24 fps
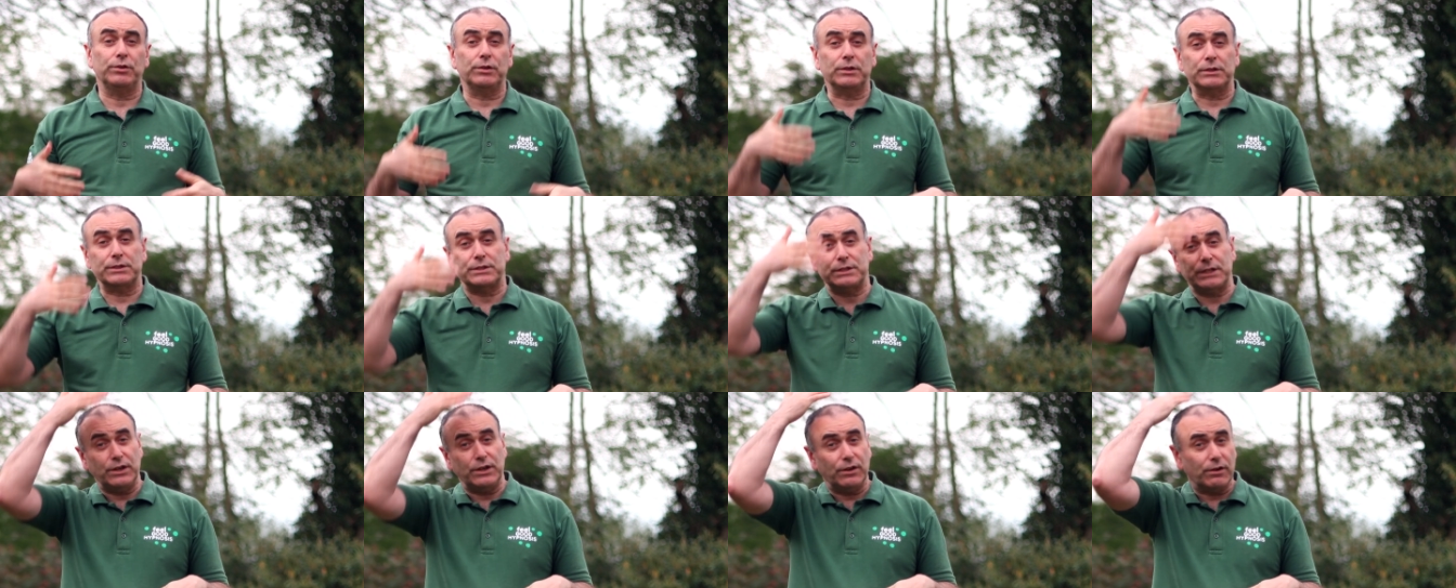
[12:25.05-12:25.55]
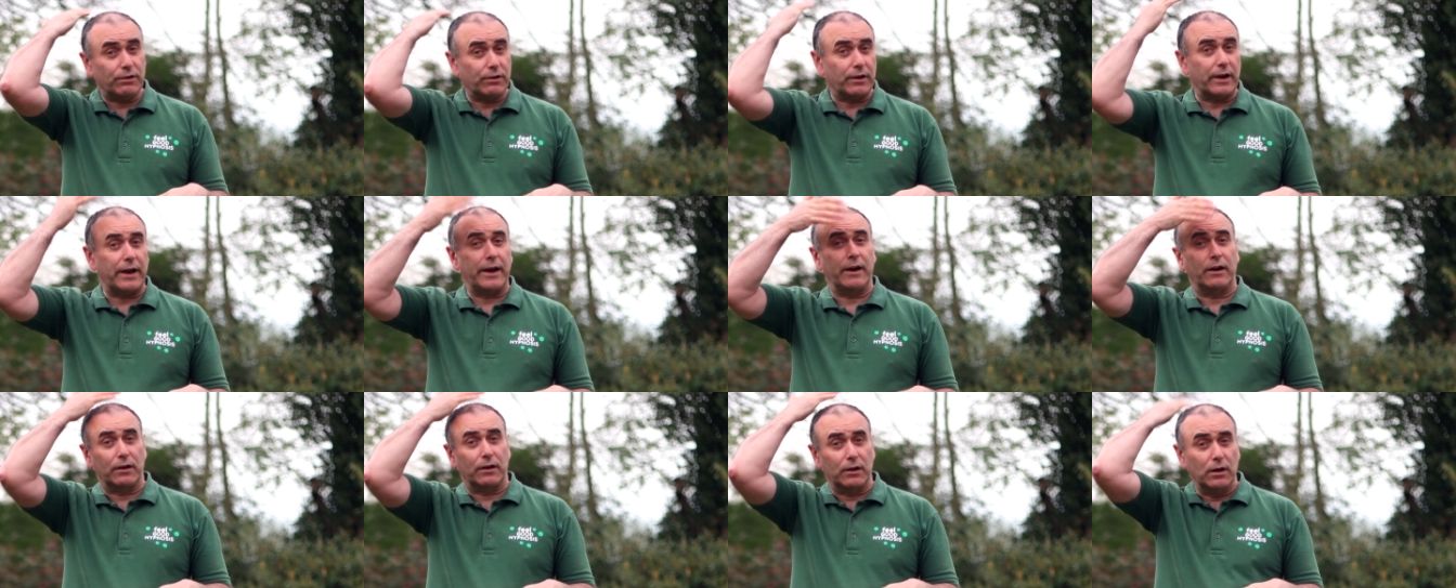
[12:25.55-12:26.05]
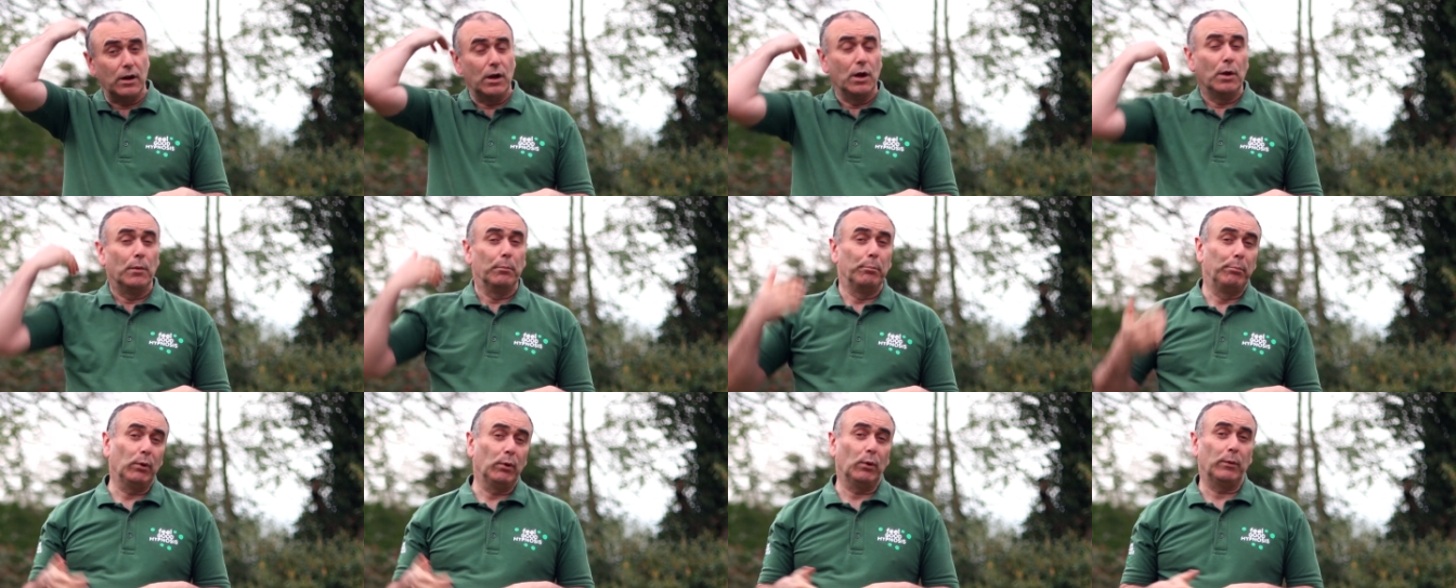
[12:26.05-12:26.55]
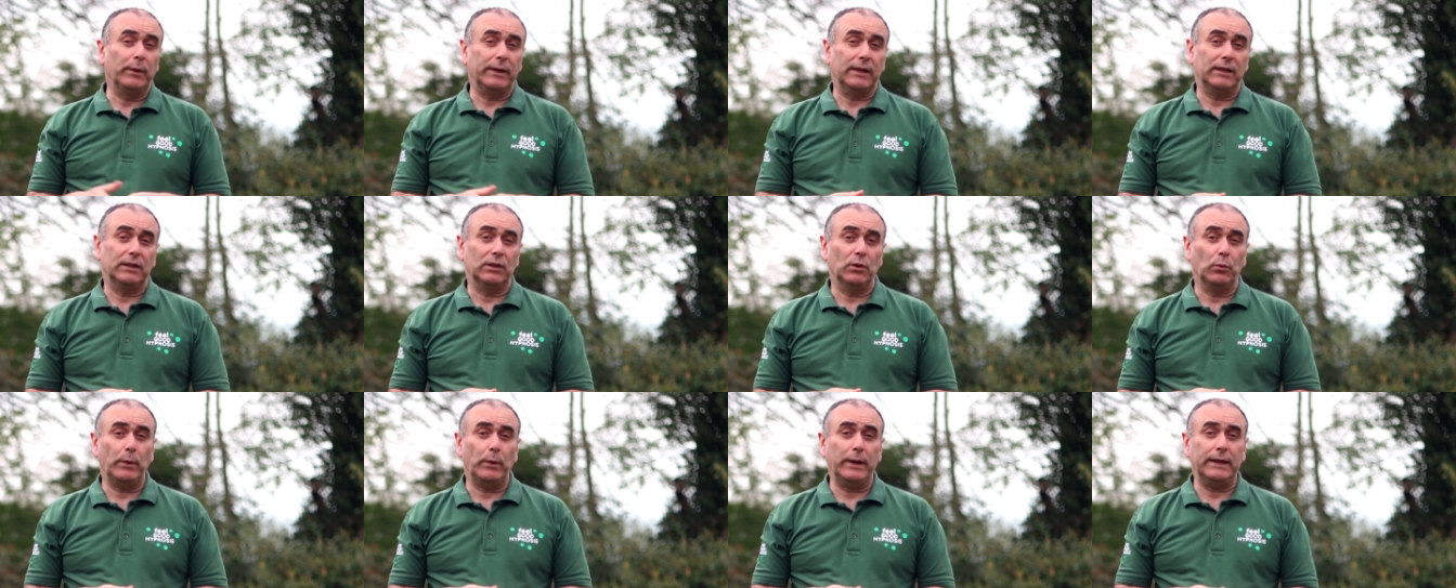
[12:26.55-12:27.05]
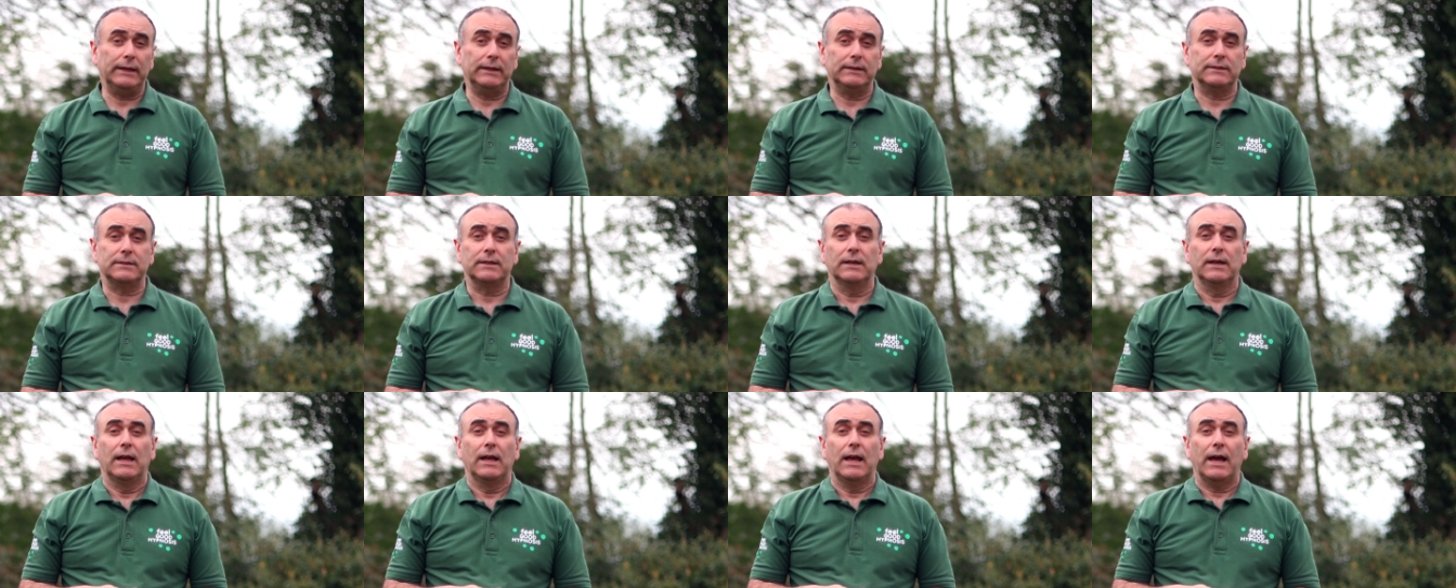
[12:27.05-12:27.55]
You can see her hair blowing in the wind,